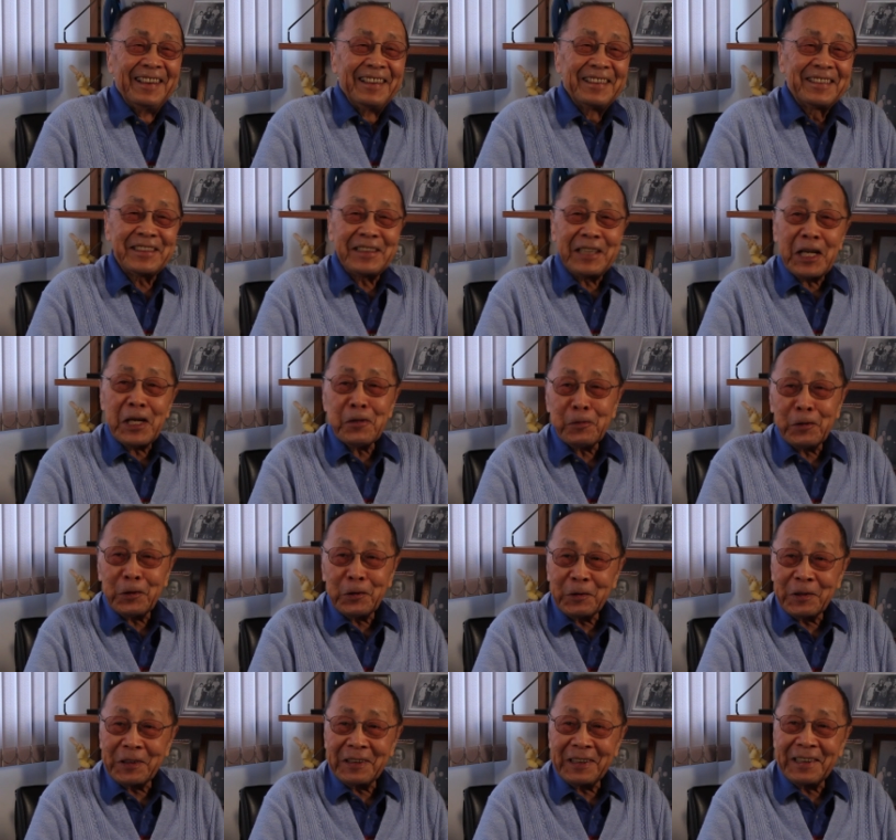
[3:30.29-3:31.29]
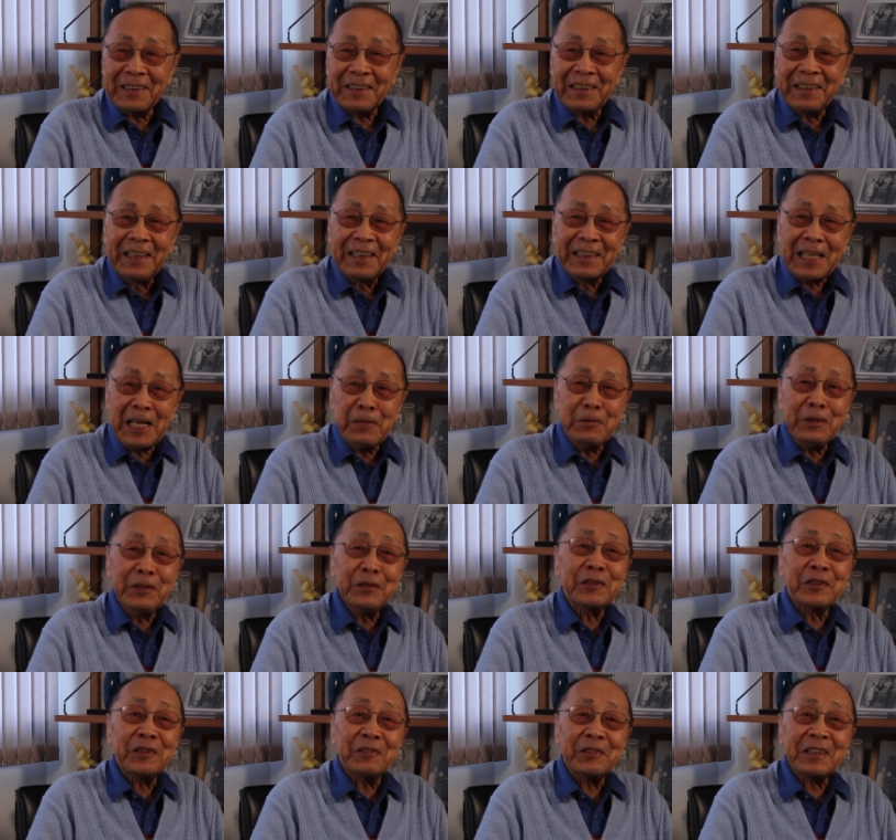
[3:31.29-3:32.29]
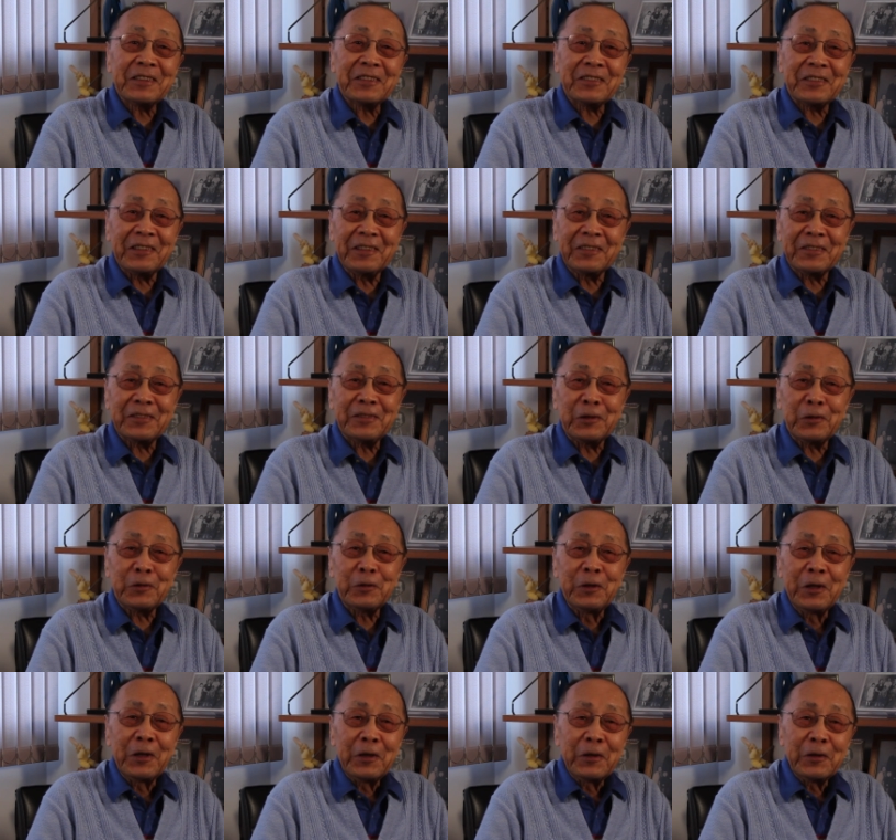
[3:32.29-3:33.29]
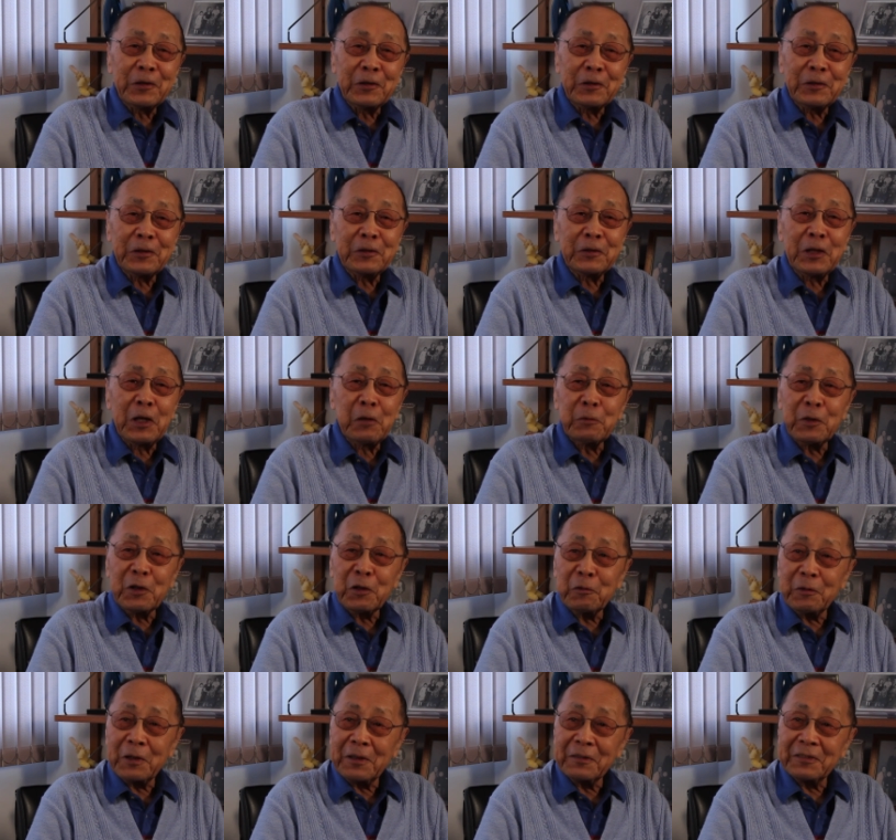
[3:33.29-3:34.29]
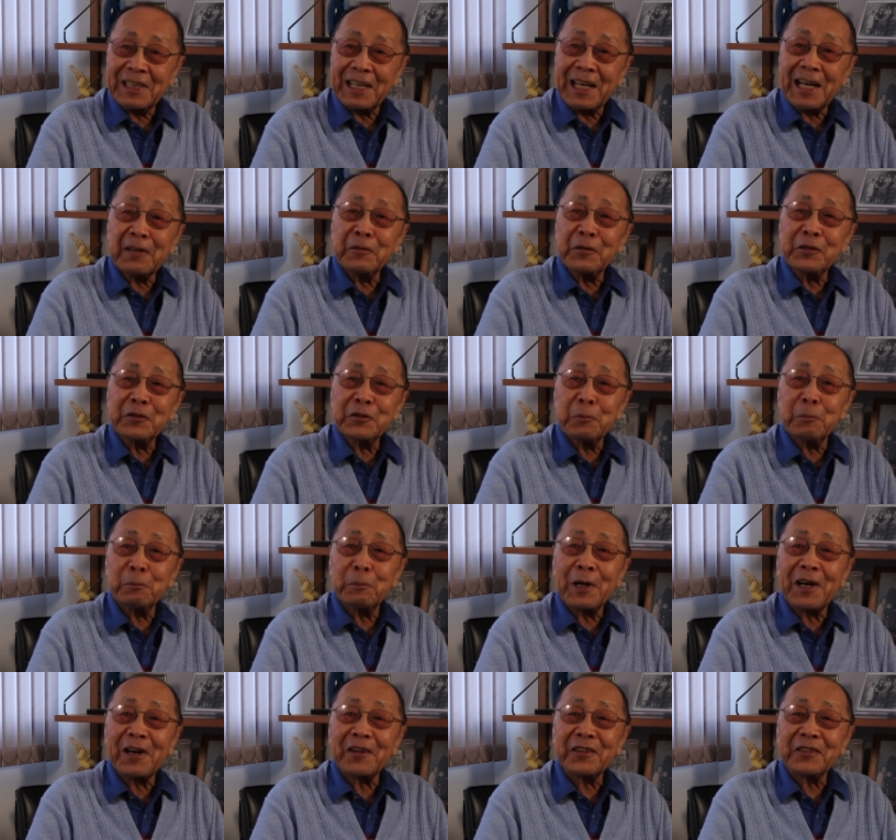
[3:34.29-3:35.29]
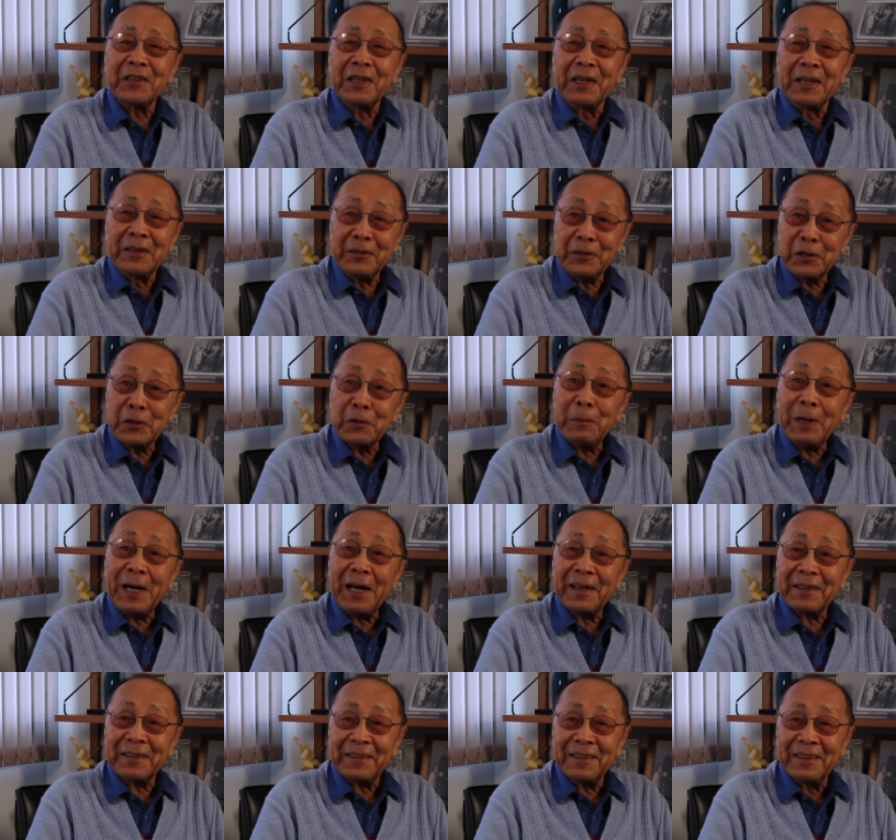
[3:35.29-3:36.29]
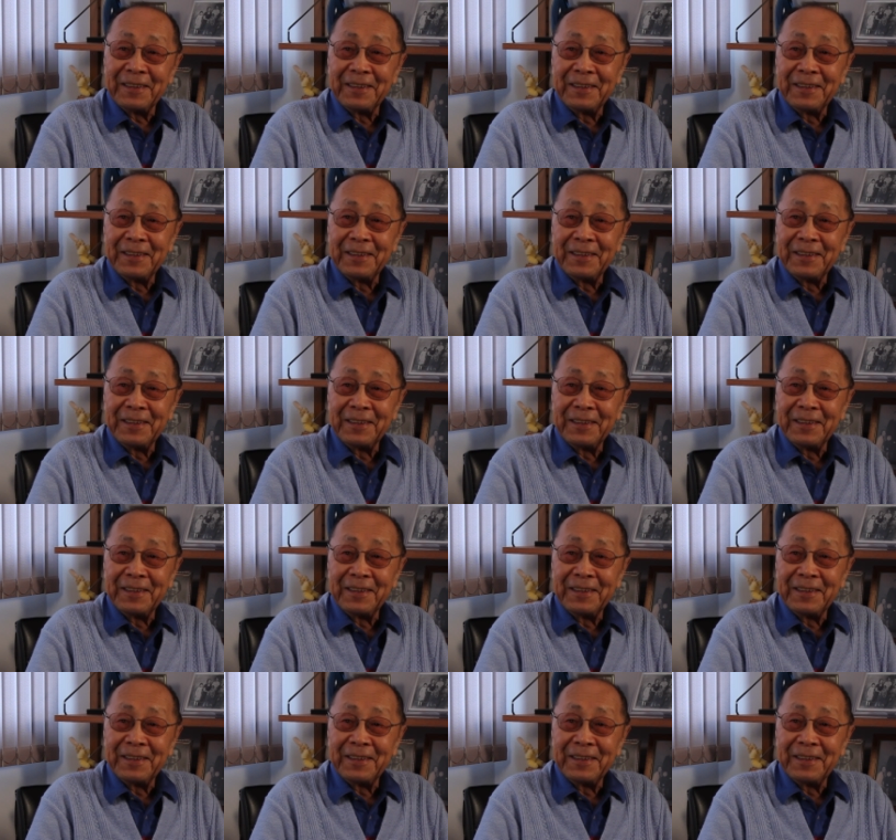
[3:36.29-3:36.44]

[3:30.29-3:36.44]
stable when they came into the restaurant. You know, there are a number of taverns and bars nearby,